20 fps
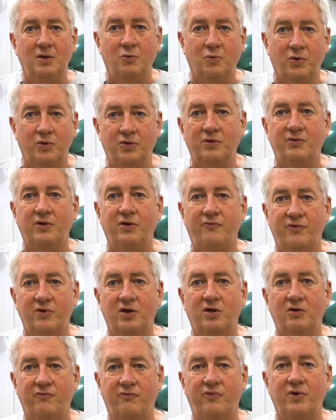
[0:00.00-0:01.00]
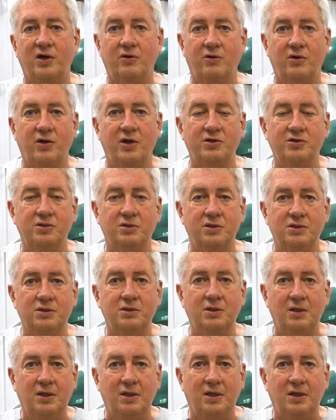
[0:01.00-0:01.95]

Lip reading: with the different configurations